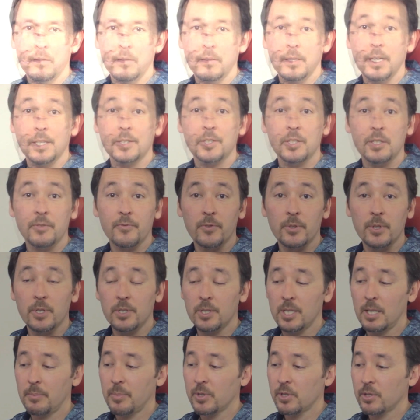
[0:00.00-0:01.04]
That's it for
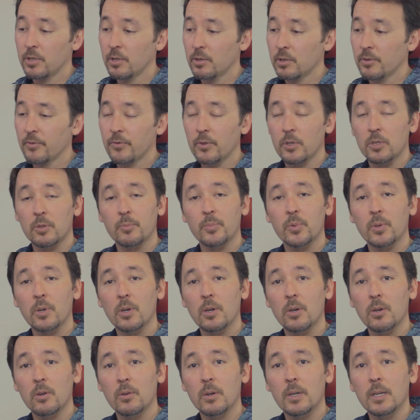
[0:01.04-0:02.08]
this episode of
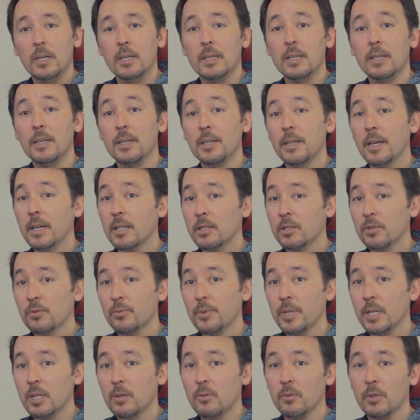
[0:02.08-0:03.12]
PhotoPro. Next
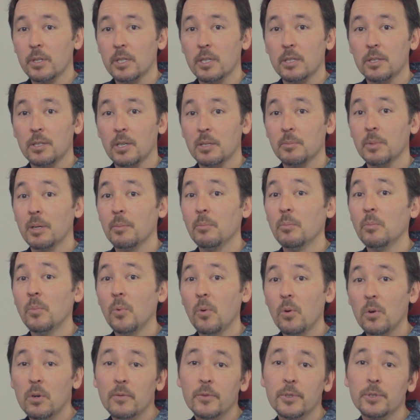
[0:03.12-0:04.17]
week, we're going to talk about
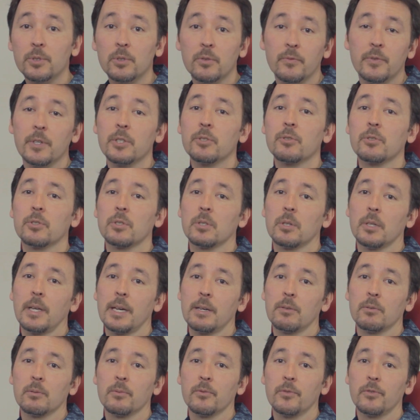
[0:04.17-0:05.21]
more of the new features in
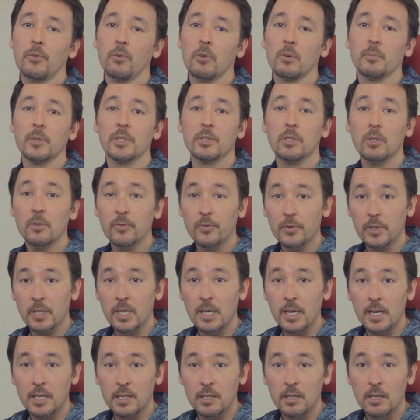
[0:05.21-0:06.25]
Lightroom 4, but don't
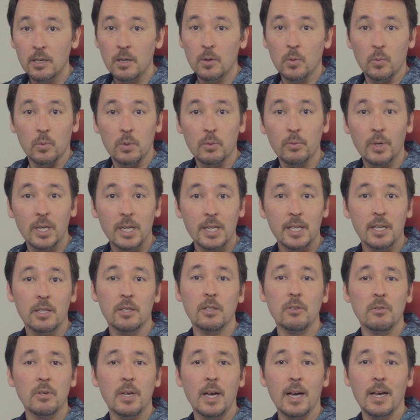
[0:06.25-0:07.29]
forget, we want to get
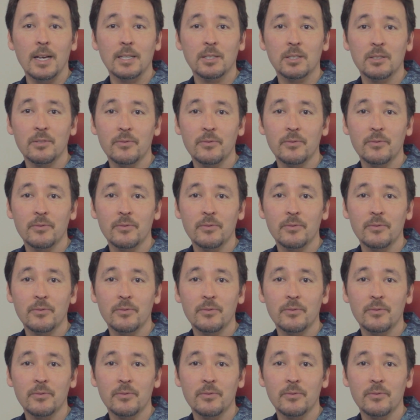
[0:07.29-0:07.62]
you guys